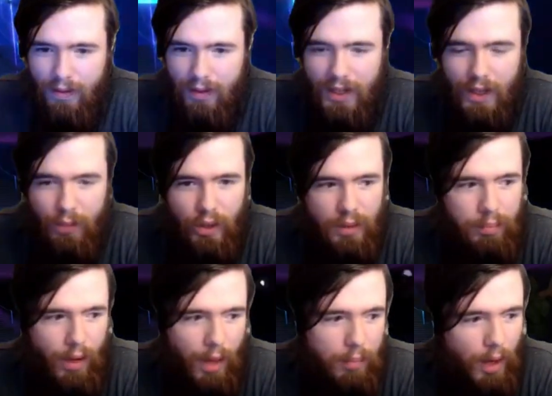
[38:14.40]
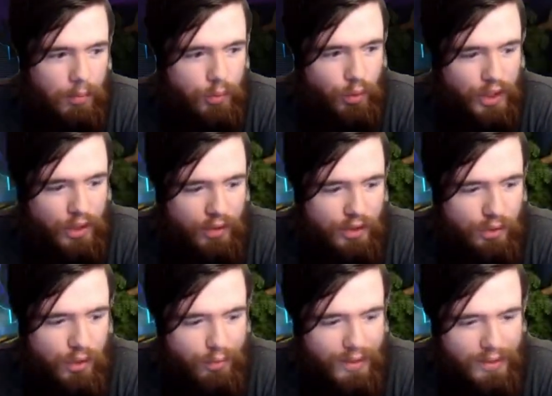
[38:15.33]
And then we pop, pop, swing, swing,
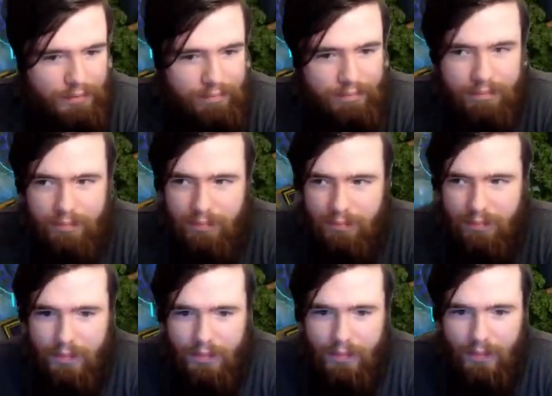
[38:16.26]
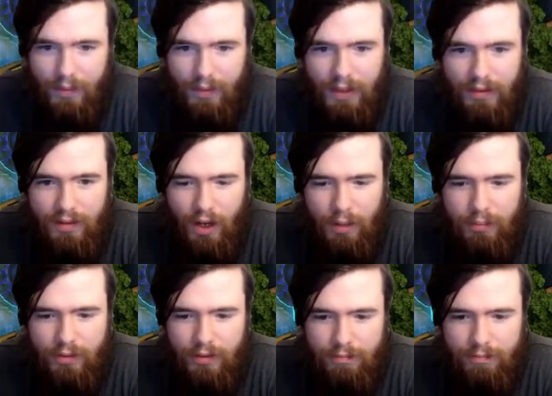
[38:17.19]
swing, win. Easy
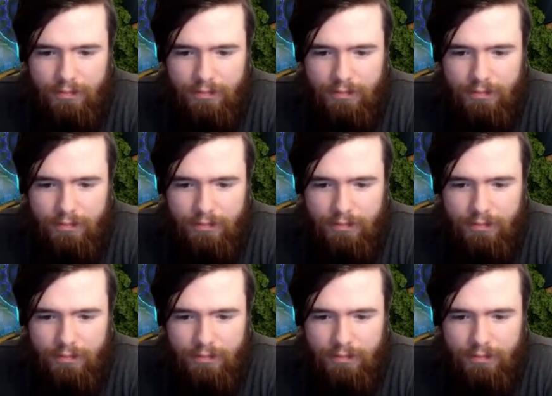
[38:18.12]
dubs.